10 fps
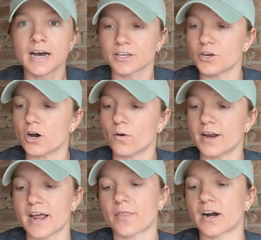You know,
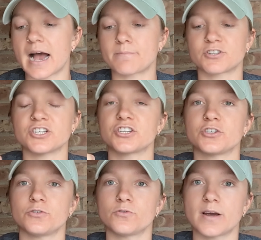another option
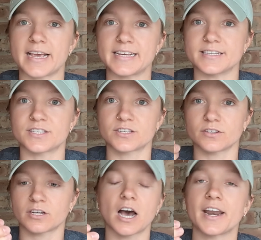too is
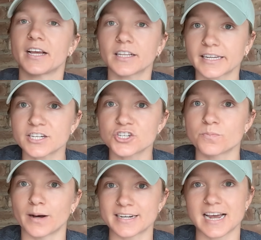cutting a leash,
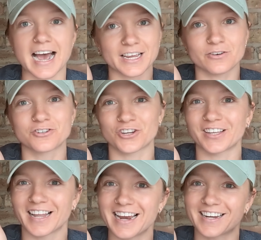but I usually
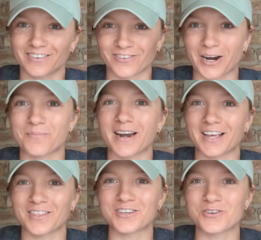like
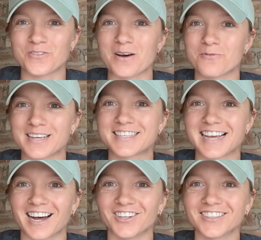recommending the two that we
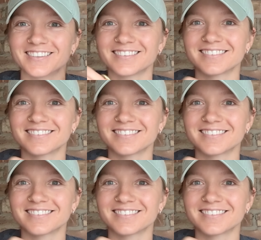sell.